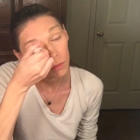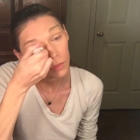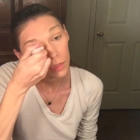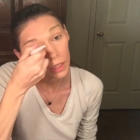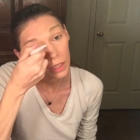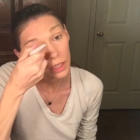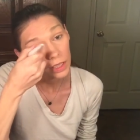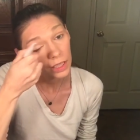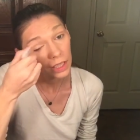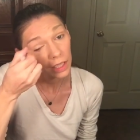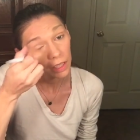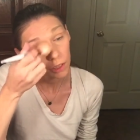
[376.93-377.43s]

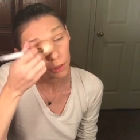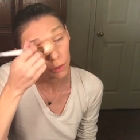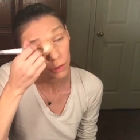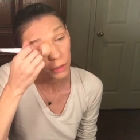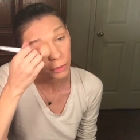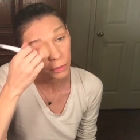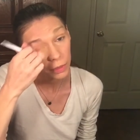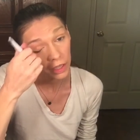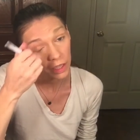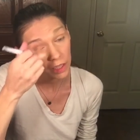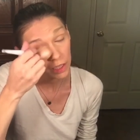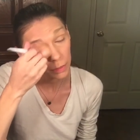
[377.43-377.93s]
Any other
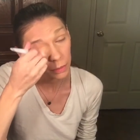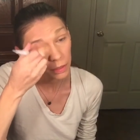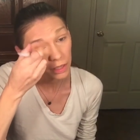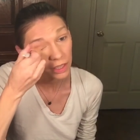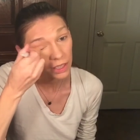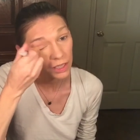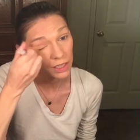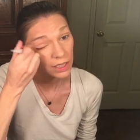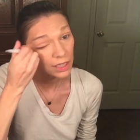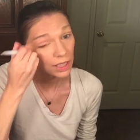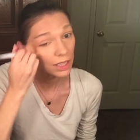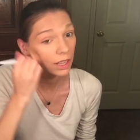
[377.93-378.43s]
women
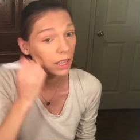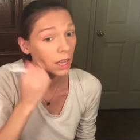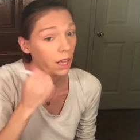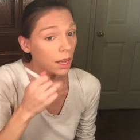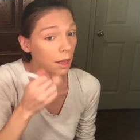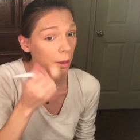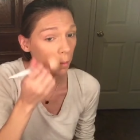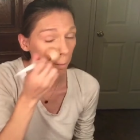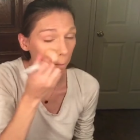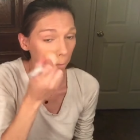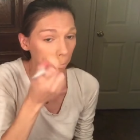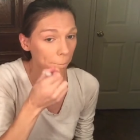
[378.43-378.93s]
experiencing
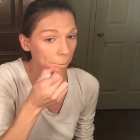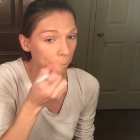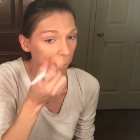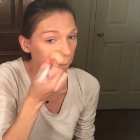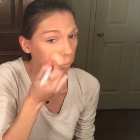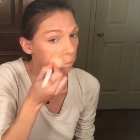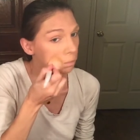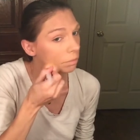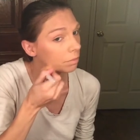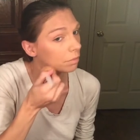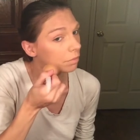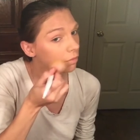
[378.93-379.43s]
that?
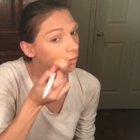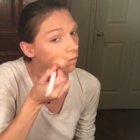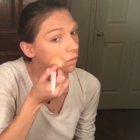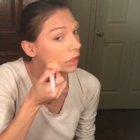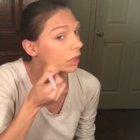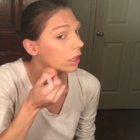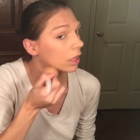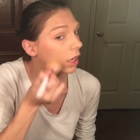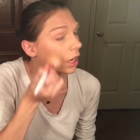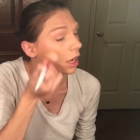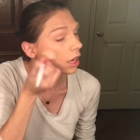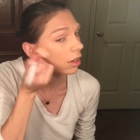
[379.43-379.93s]
For
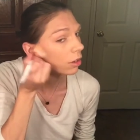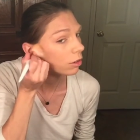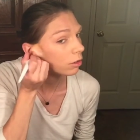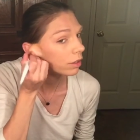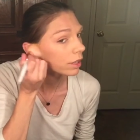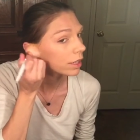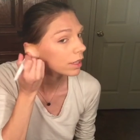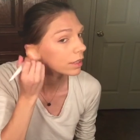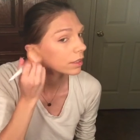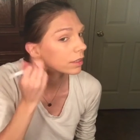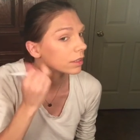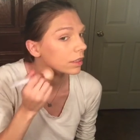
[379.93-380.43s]
no
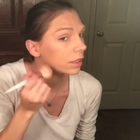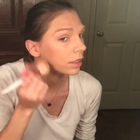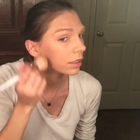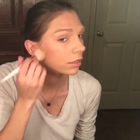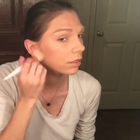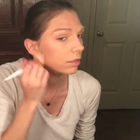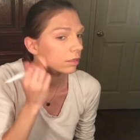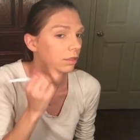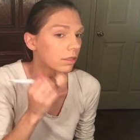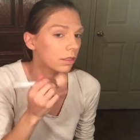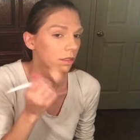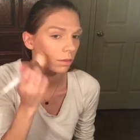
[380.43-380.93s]

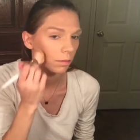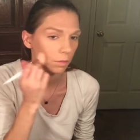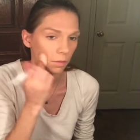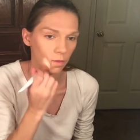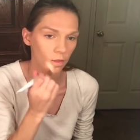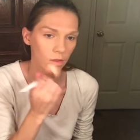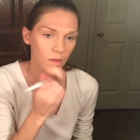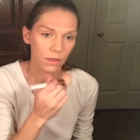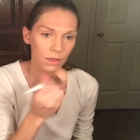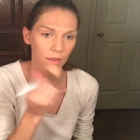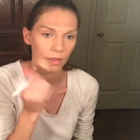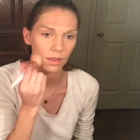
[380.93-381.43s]
reason?
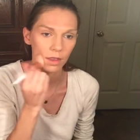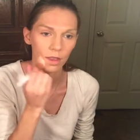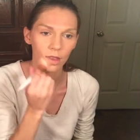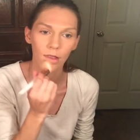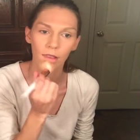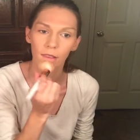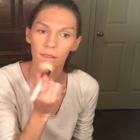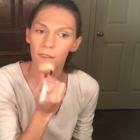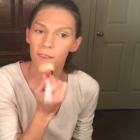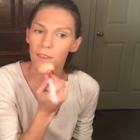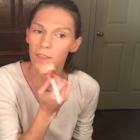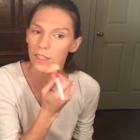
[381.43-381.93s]

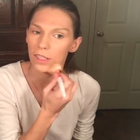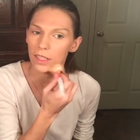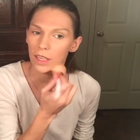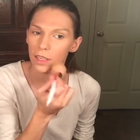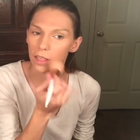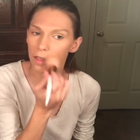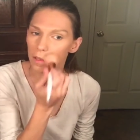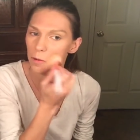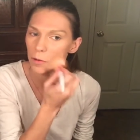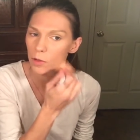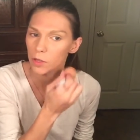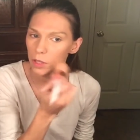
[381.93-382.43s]
You're just
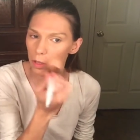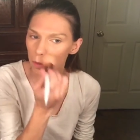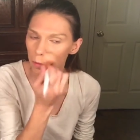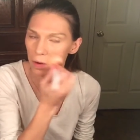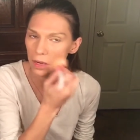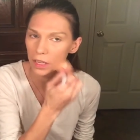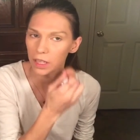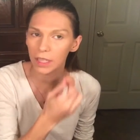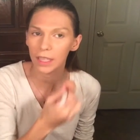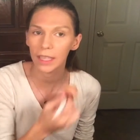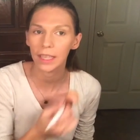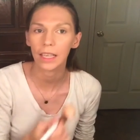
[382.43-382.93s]
like, you're
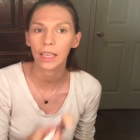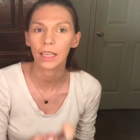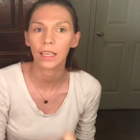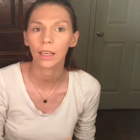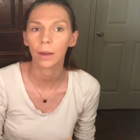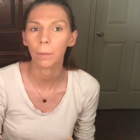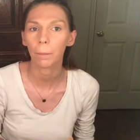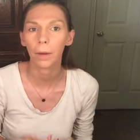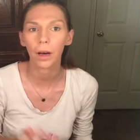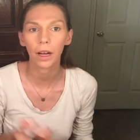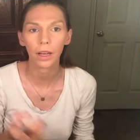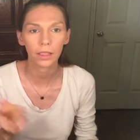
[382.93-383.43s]
ready to get in
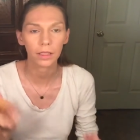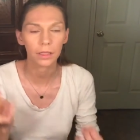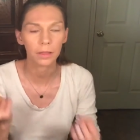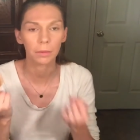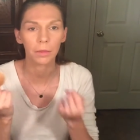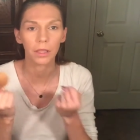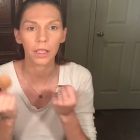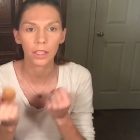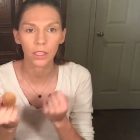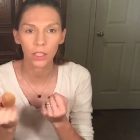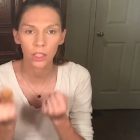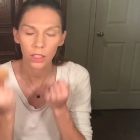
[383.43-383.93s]
a boxing
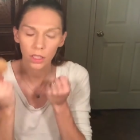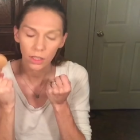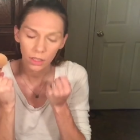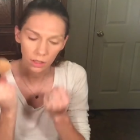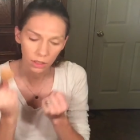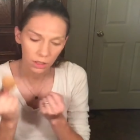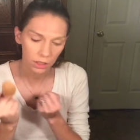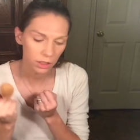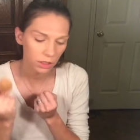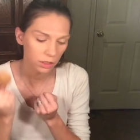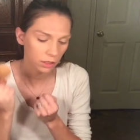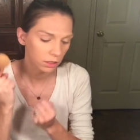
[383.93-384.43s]
match.
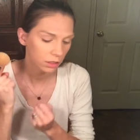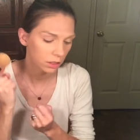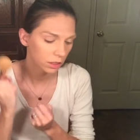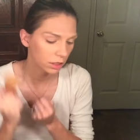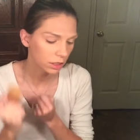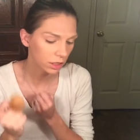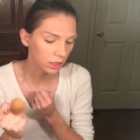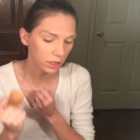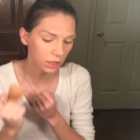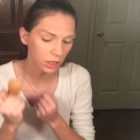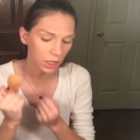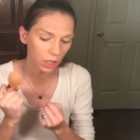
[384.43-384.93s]
Just,
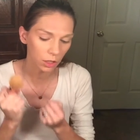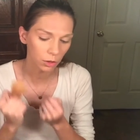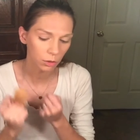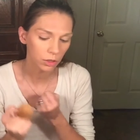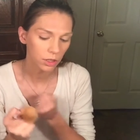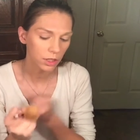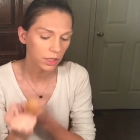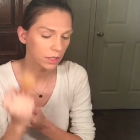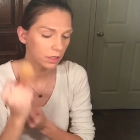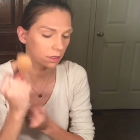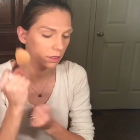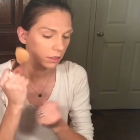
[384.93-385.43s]
let's go.
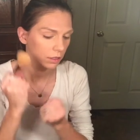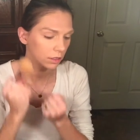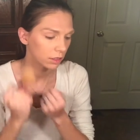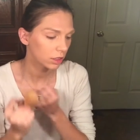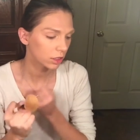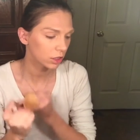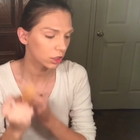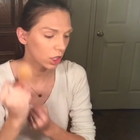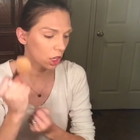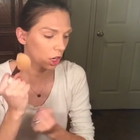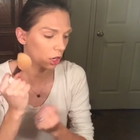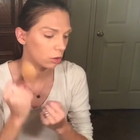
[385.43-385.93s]

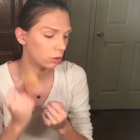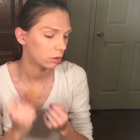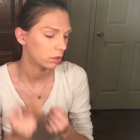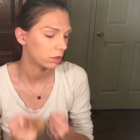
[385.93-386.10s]
Let's go.